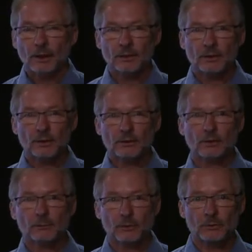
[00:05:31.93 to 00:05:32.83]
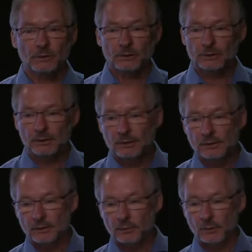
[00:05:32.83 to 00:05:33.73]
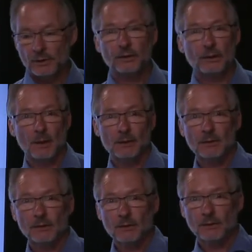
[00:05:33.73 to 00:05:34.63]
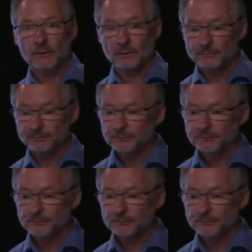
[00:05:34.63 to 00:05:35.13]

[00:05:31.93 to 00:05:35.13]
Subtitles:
Another cost component is the operation and maintenance cost.